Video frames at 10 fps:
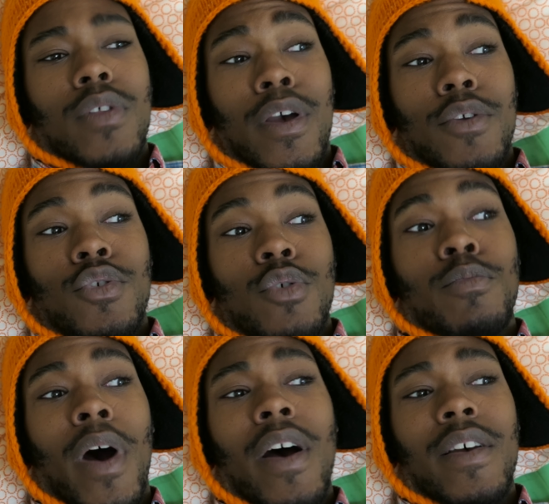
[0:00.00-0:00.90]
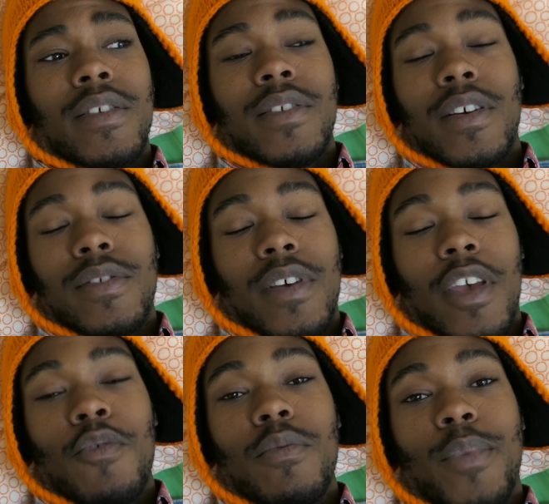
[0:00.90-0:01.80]
Like Dubai sounds like
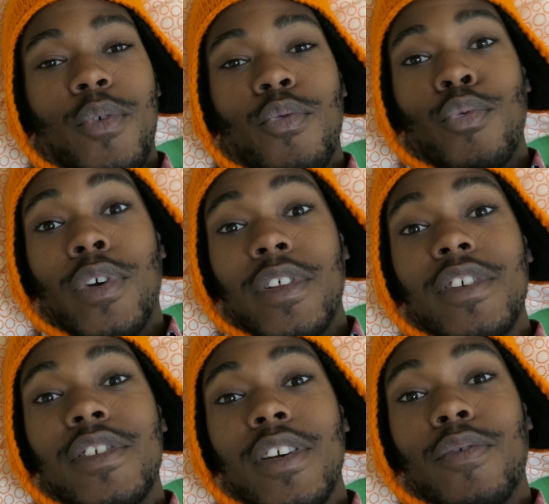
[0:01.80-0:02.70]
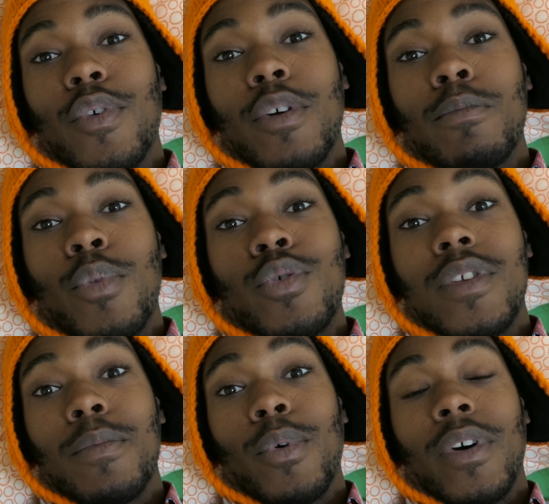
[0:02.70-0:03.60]
it would be really sick for a
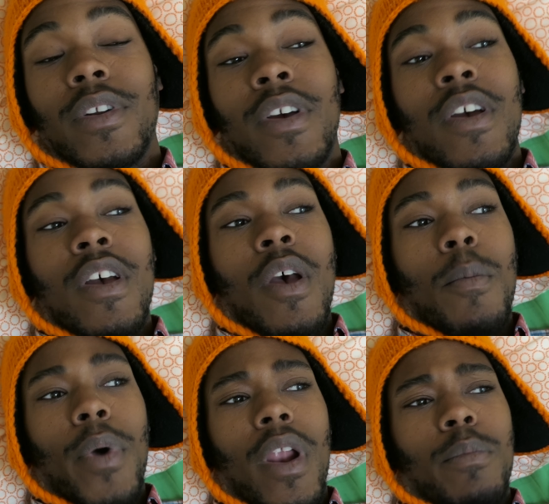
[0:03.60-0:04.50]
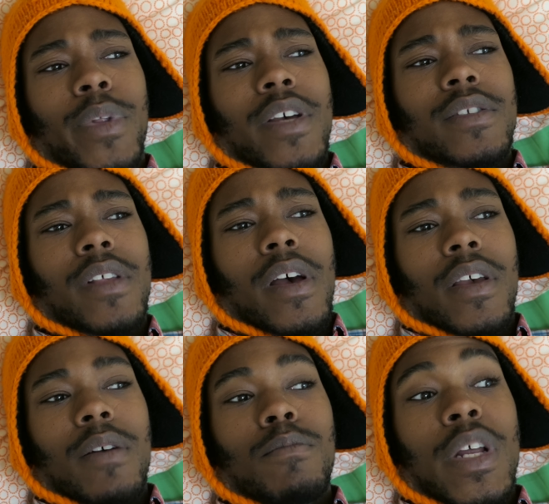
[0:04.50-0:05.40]
boosted board. But a place
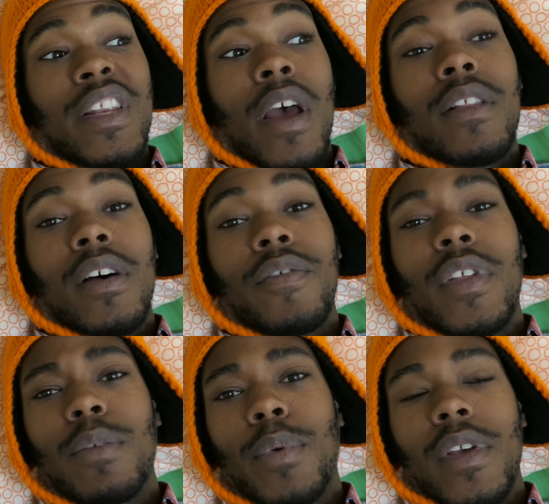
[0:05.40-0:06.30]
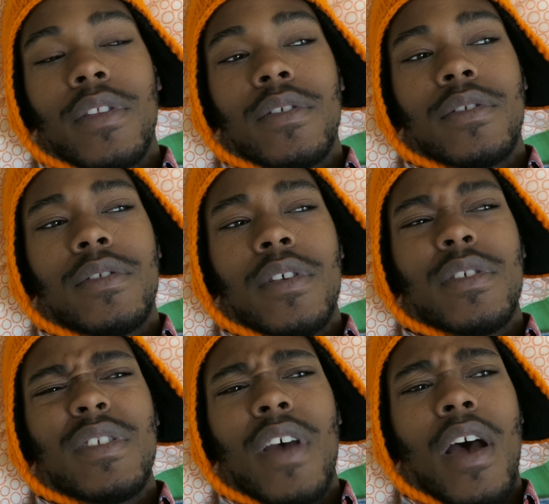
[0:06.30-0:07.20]
like Manila, Philippines, does
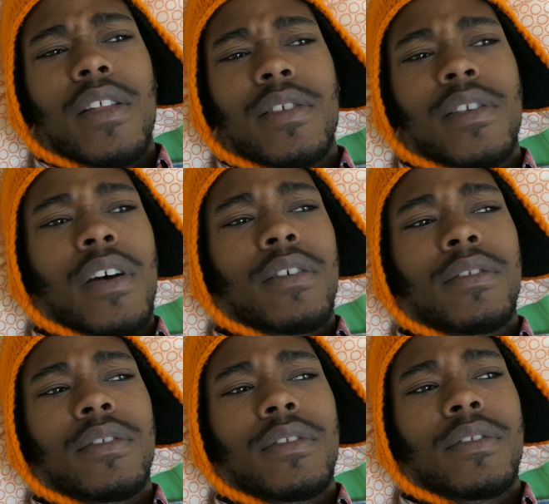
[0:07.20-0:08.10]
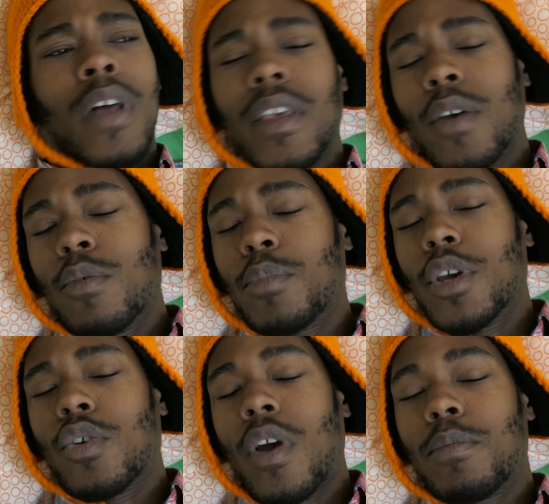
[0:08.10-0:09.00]
not sound like it would be
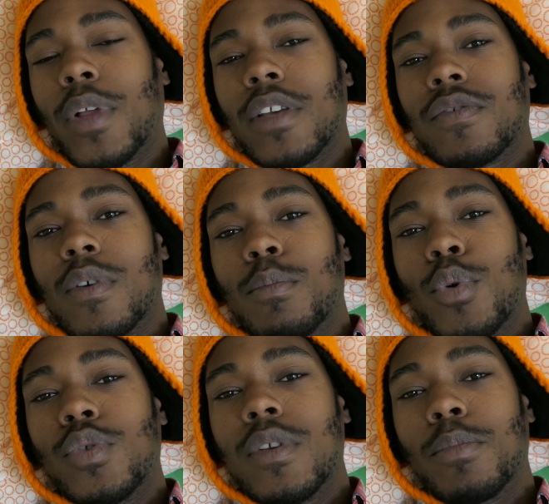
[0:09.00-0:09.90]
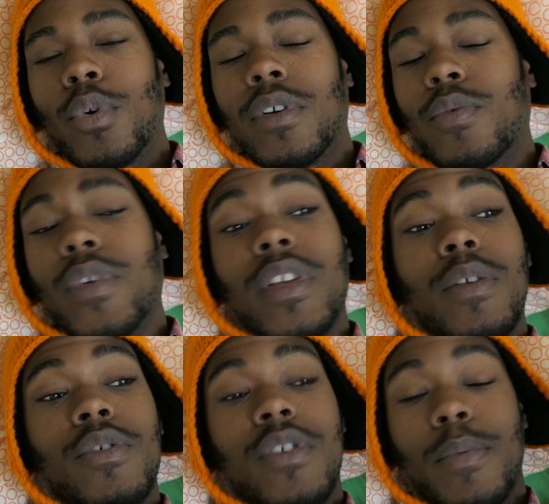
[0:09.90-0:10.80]
a great place for a boosted board. It really
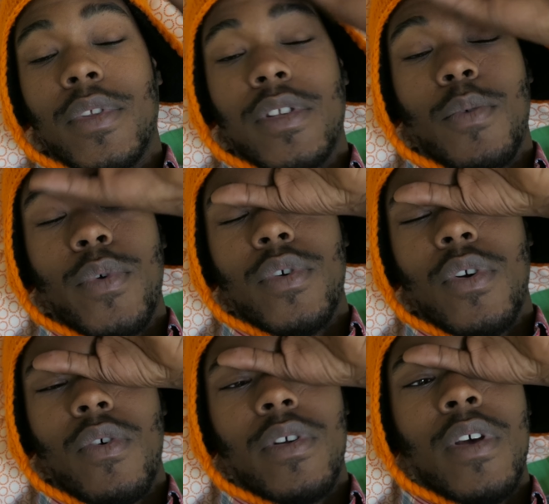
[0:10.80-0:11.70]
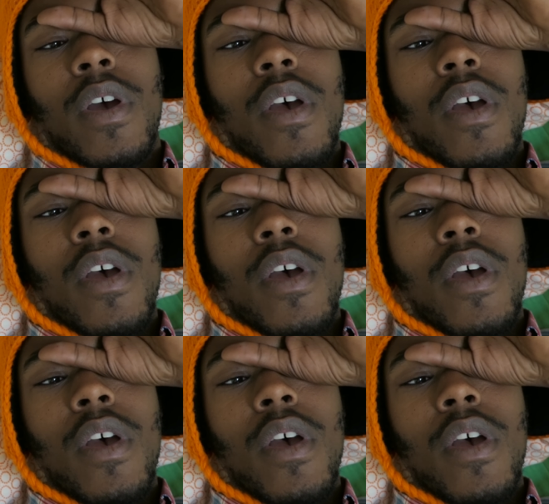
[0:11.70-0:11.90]
just depends on where you're going.